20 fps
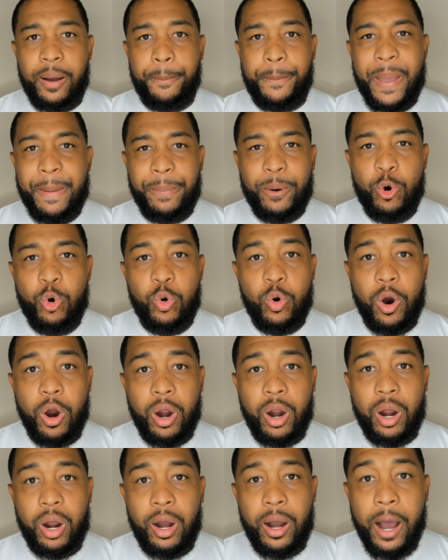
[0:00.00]
People who
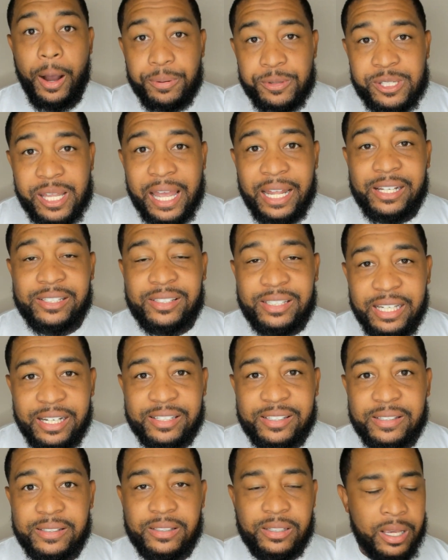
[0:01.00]
are upstanding
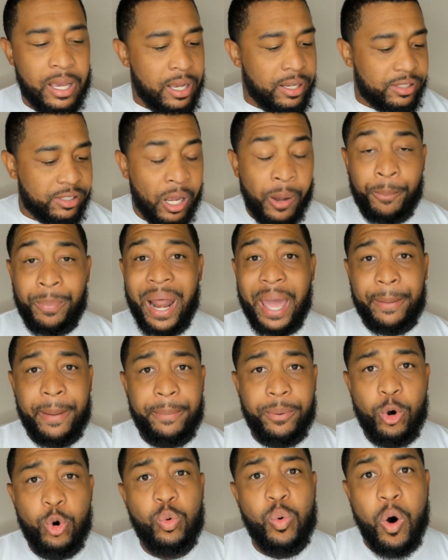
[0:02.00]
citizens, some black
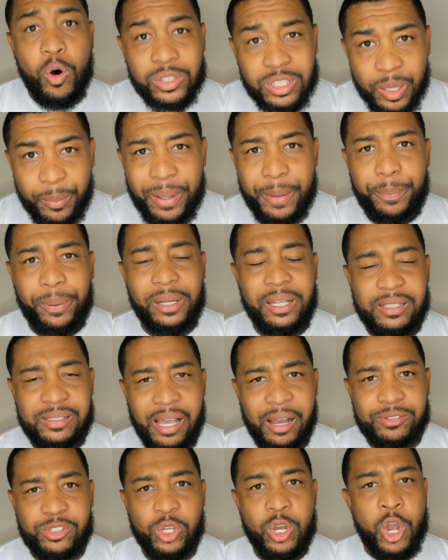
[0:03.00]
people who want to be police
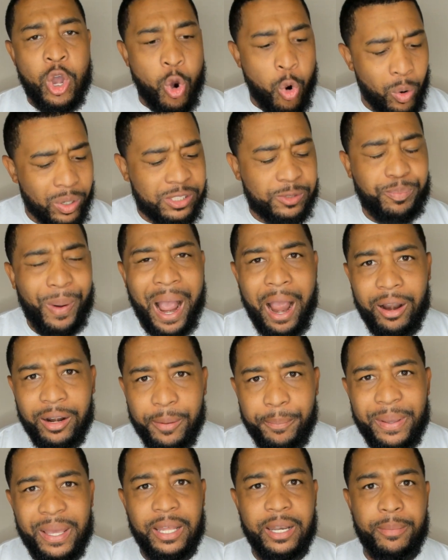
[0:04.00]
officers, who aspire to
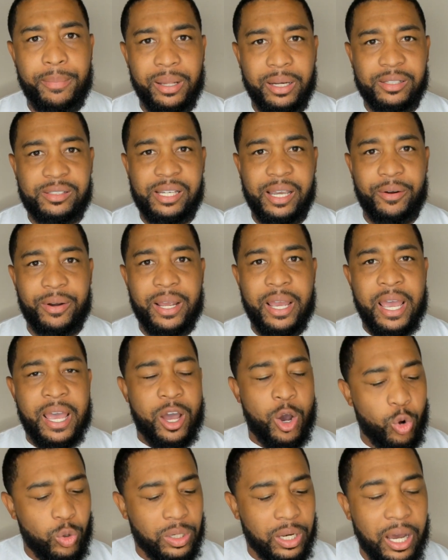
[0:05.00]
be in the military,
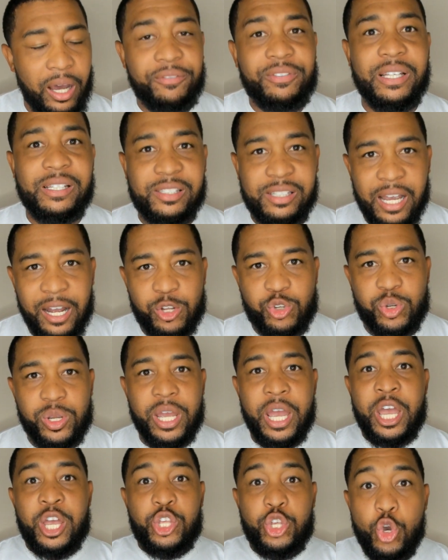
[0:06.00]
who love this country.
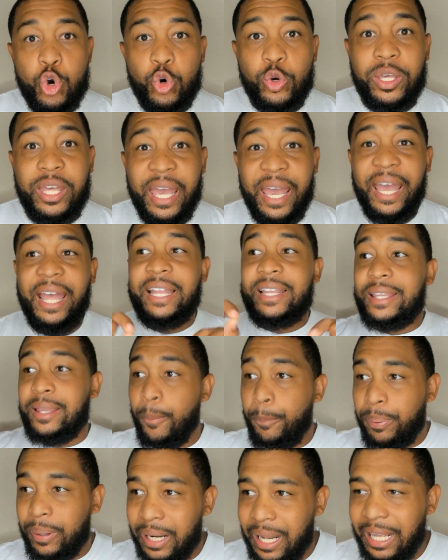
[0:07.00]
You get the
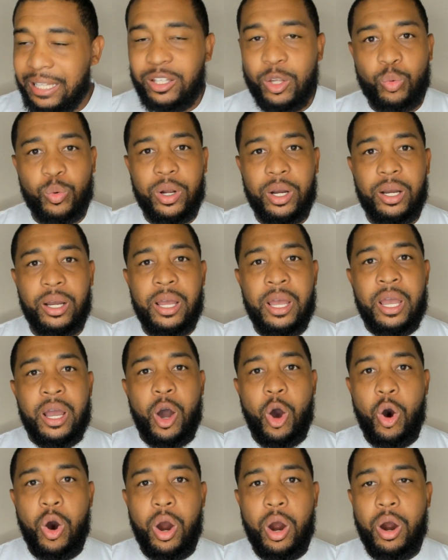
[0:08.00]
plethora
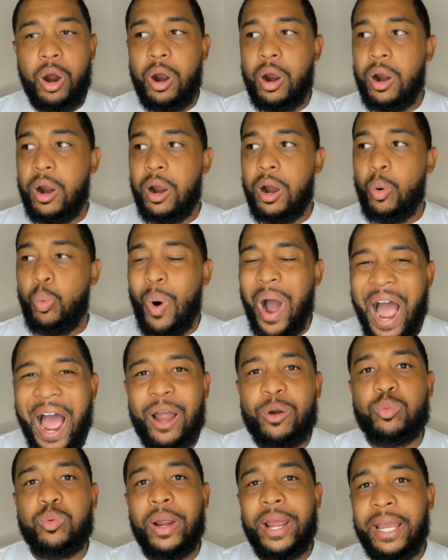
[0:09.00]
or a
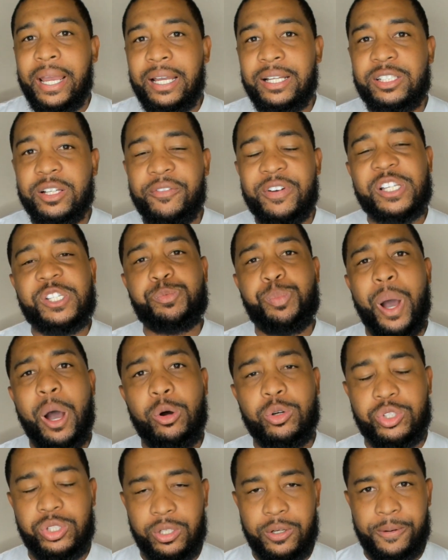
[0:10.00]
wide range of
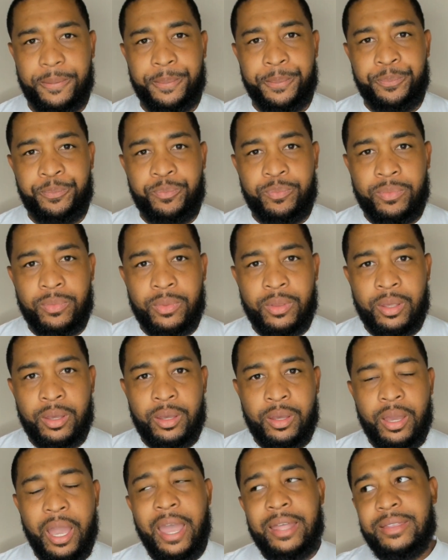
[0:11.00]
exposure.
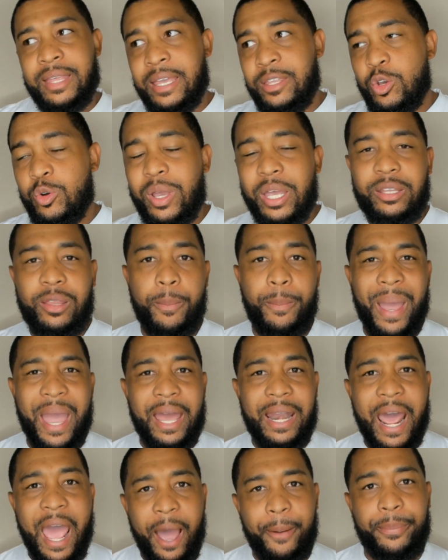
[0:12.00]
And then you get the
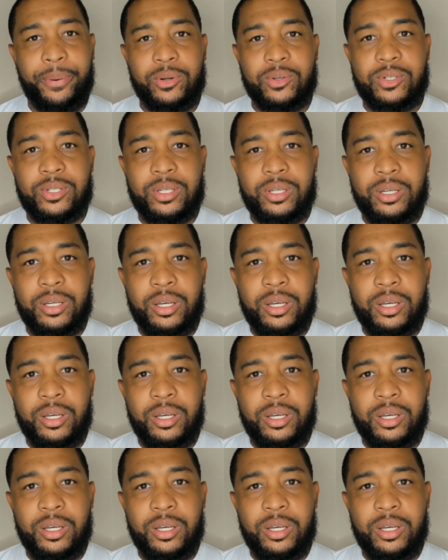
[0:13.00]
bad apples.